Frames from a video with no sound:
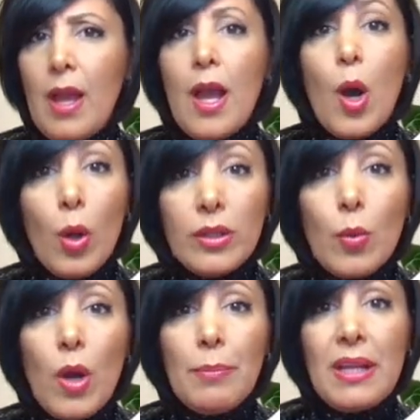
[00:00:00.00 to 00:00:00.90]
All the
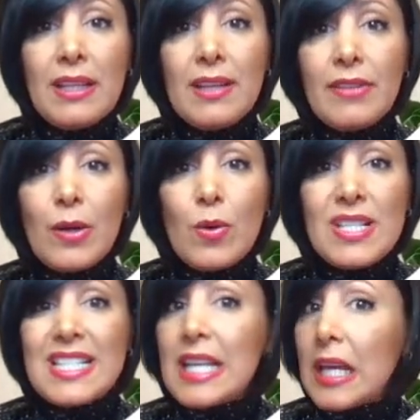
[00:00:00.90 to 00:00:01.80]
1 million
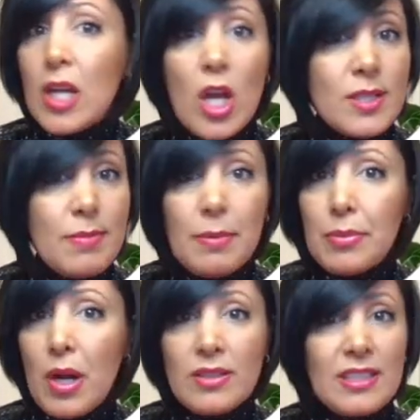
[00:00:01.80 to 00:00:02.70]
records cannot be
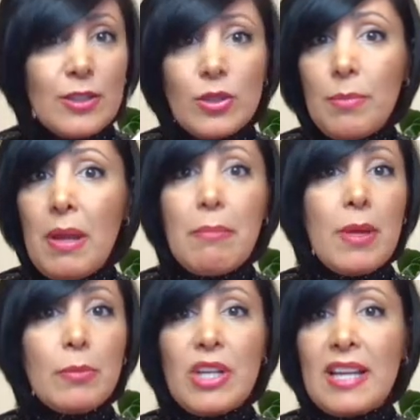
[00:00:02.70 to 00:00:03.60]
brought into the main
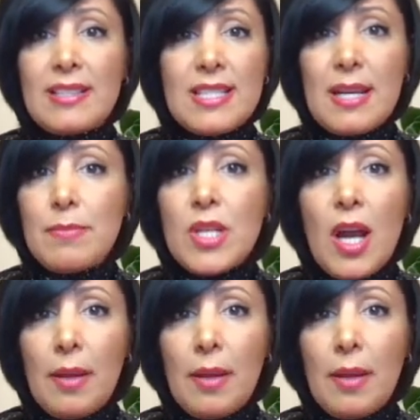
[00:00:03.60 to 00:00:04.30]
memory at the same time.